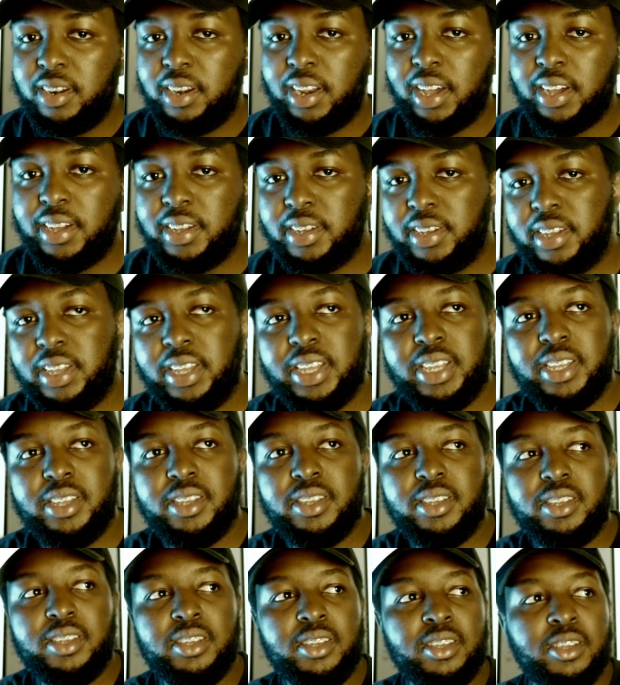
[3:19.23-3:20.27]
Like
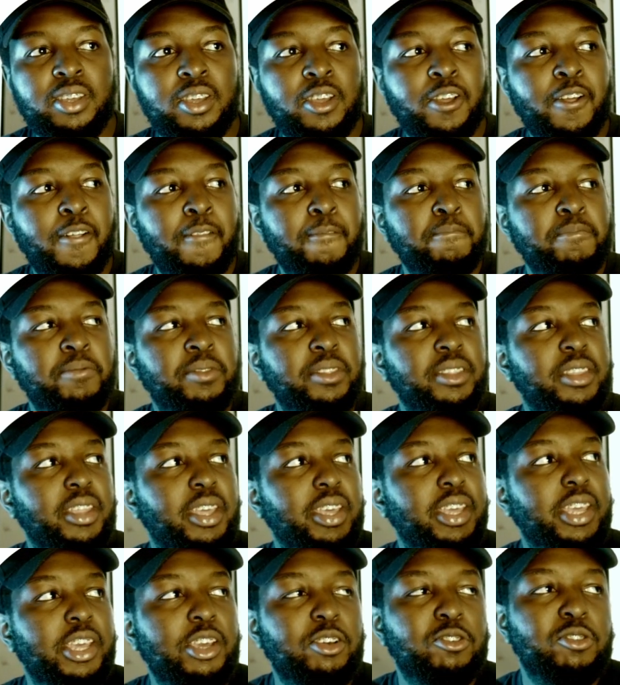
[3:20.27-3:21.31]
he
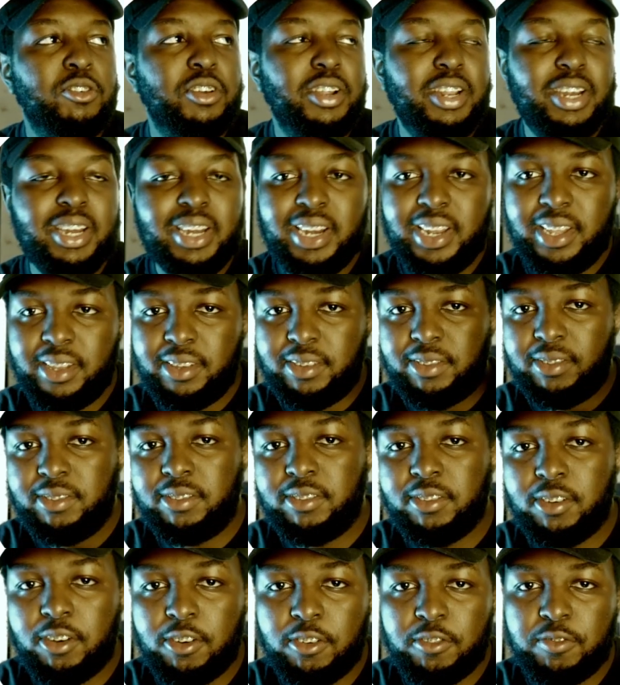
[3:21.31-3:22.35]
got a
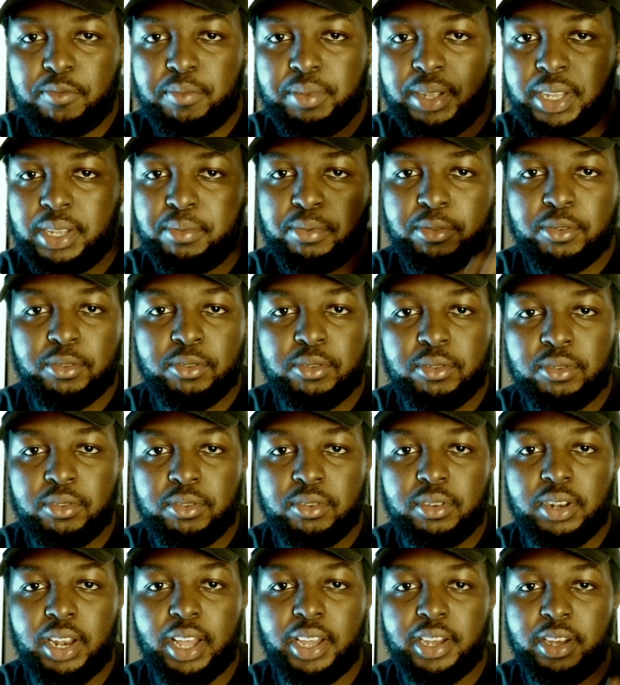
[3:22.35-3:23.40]
list of people,
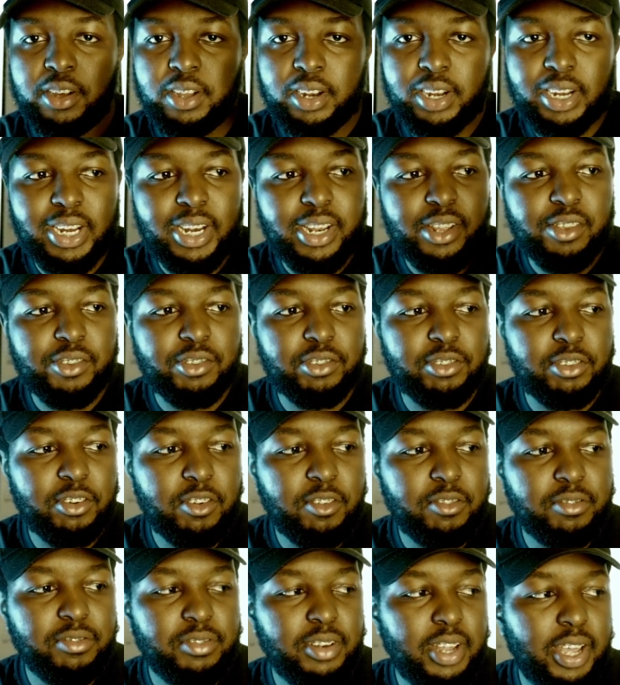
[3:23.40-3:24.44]
like a list
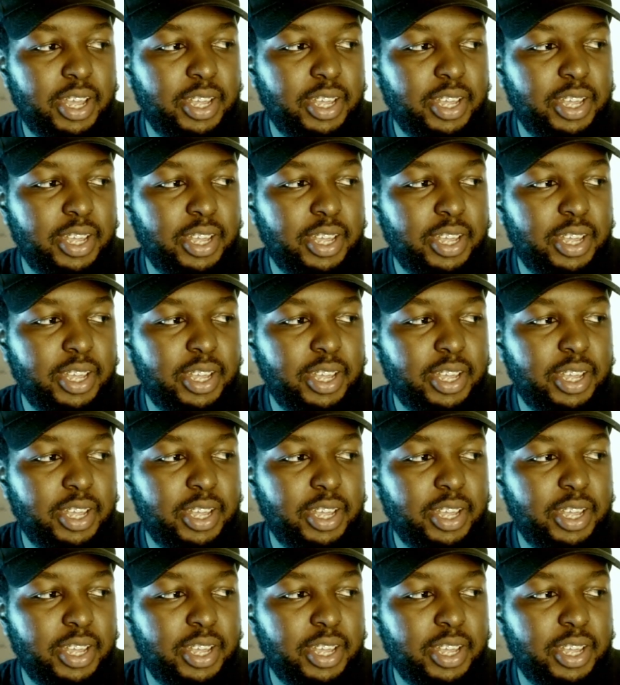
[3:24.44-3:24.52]
of